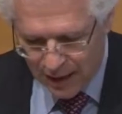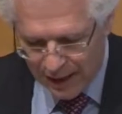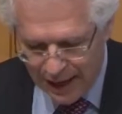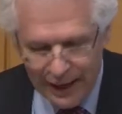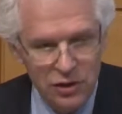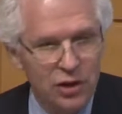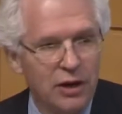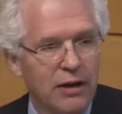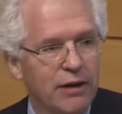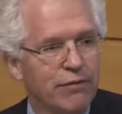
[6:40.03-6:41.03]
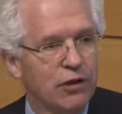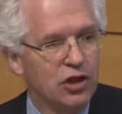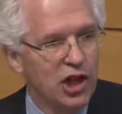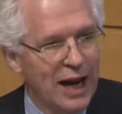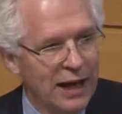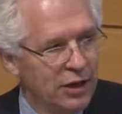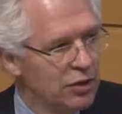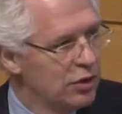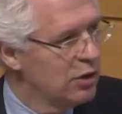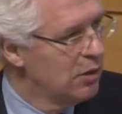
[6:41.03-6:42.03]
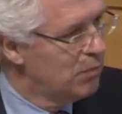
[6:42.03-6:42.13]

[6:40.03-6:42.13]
and Engineering for Change